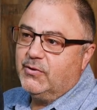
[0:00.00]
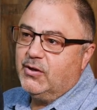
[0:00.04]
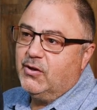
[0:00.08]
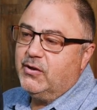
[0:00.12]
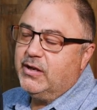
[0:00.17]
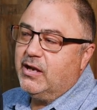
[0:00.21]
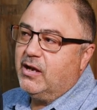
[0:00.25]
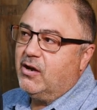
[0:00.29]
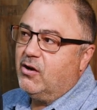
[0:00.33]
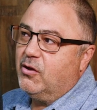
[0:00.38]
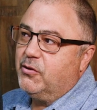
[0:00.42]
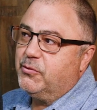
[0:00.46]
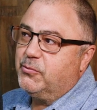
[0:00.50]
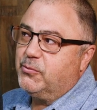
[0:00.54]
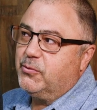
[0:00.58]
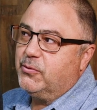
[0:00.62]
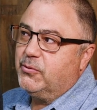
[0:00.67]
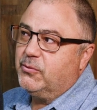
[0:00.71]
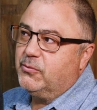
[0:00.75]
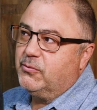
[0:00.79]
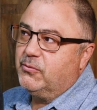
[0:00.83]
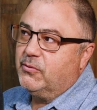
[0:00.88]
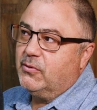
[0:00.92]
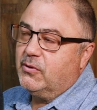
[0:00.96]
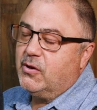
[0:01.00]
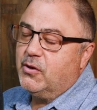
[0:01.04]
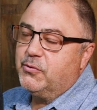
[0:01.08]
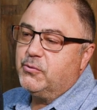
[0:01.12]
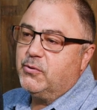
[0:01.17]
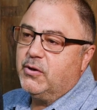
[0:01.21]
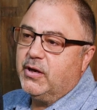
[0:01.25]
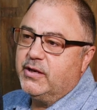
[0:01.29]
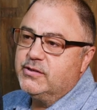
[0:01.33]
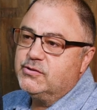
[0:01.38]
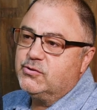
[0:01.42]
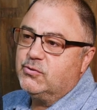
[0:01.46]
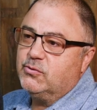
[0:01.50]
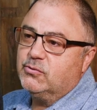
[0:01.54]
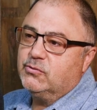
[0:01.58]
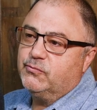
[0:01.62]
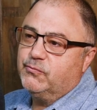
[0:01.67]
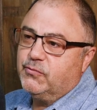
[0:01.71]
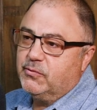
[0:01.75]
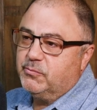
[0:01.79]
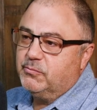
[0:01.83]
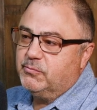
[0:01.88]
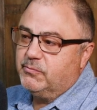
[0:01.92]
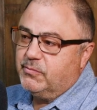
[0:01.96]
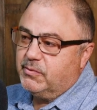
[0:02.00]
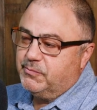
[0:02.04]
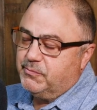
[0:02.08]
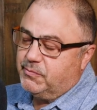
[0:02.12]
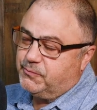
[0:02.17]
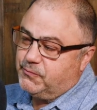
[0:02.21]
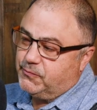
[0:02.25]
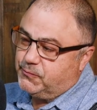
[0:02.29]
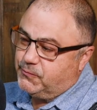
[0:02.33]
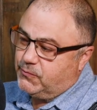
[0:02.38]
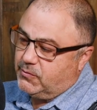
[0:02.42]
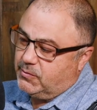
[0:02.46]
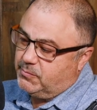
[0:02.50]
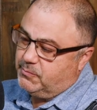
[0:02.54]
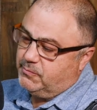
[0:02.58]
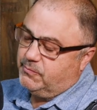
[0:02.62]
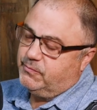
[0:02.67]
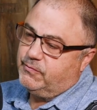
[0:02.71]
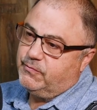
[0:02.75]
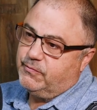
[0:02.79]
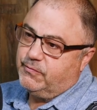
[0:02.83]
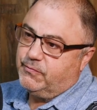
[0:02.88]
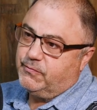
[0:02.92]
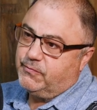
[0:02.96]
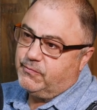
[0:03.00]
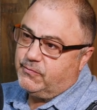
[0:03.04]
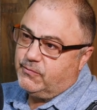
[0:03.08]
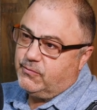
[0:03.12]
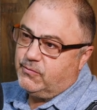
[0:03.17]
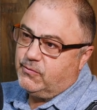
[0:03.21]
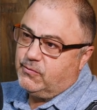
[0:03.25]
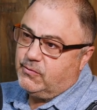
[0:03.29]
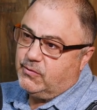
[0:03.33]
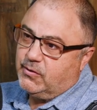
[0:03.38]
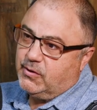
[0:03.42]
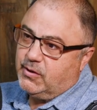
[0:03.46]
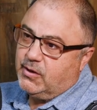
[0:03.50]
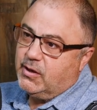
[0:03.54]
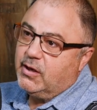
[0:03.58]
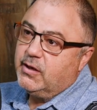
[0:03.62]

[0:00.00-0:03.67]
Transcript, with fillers: Oh yeah, all through, all through high school. From, from you went one to twelve.